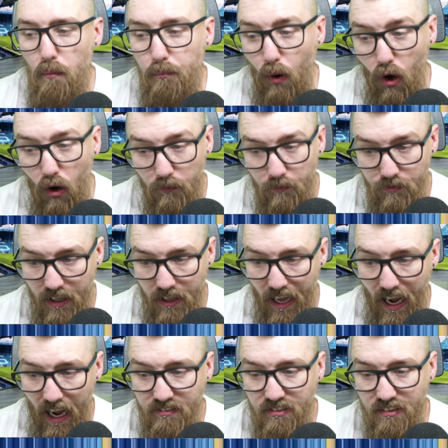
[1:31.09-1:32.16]
But they
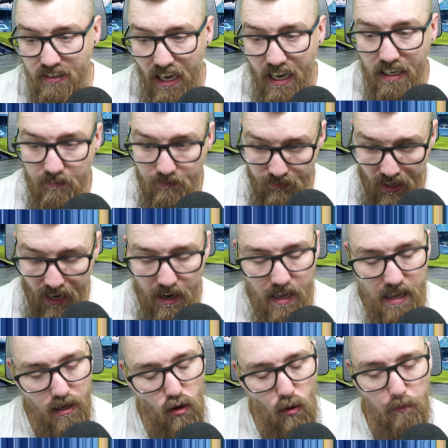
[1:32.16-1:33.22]
have said that
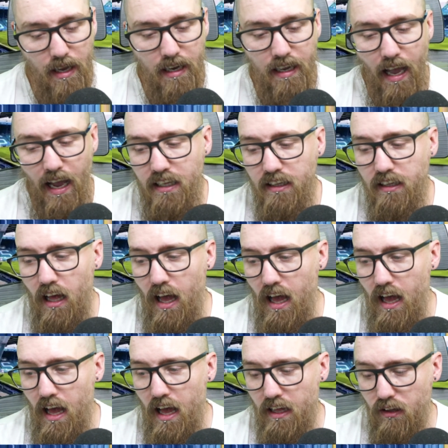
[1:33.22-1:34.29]
it could be a case.
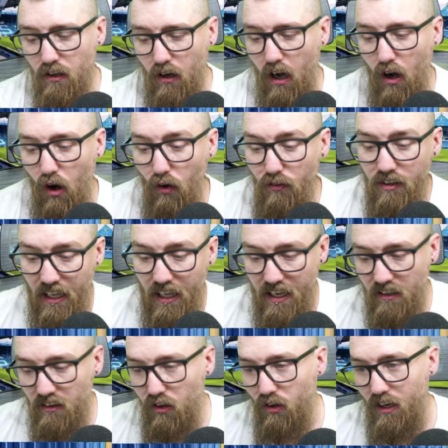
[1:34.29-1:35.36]
There are other
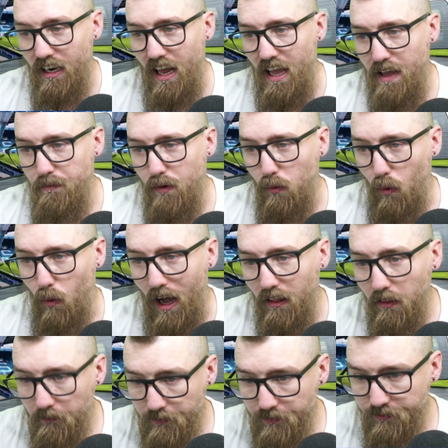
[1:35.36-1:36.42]
teams looking at him as
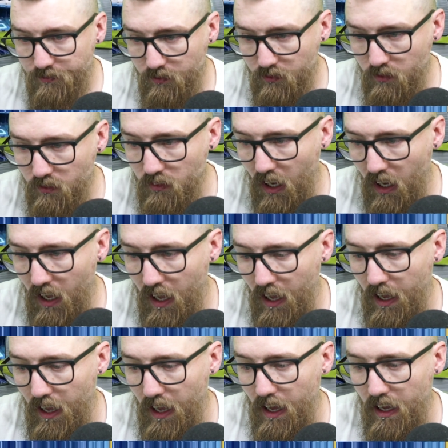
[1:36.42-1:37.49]
well.
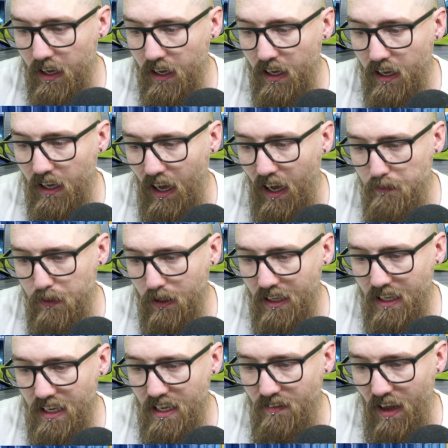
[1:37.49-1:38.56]
I
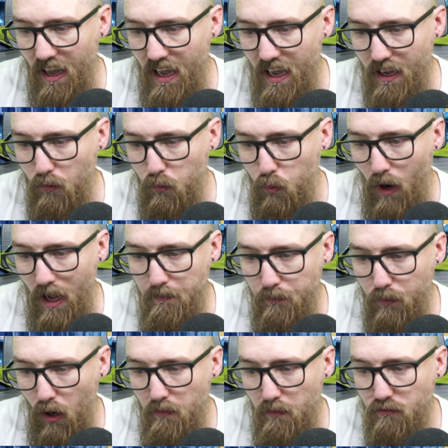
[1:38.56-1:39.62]
believe it's West
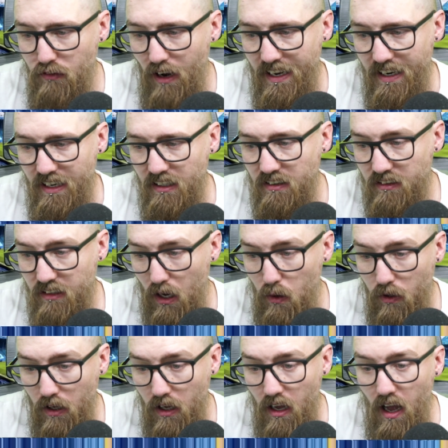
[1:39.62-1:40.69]
Brom, Reading and
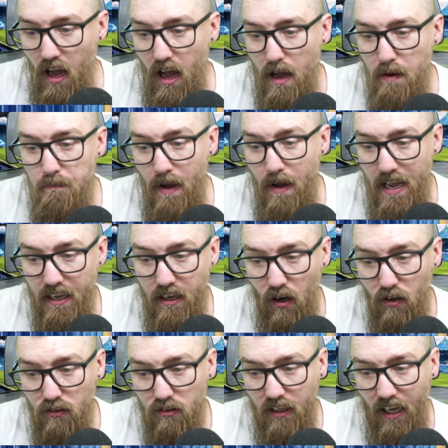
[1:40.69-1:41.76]
Stoke have made
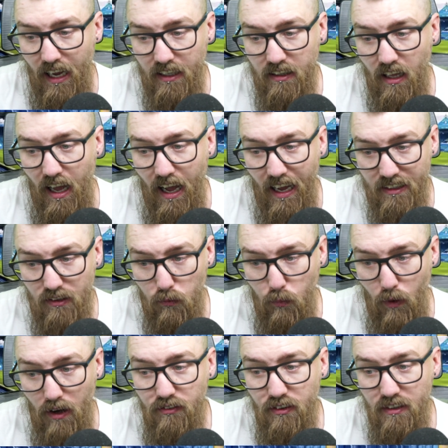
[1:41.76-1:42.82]
contact as
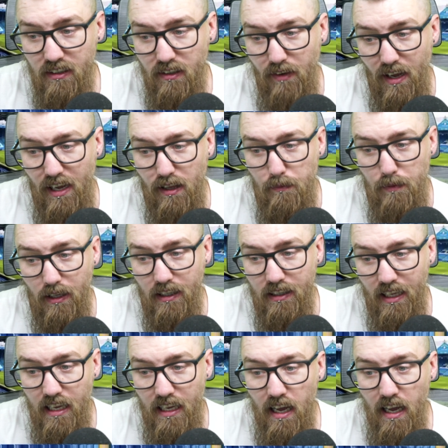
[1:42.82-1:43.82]
well for his availability.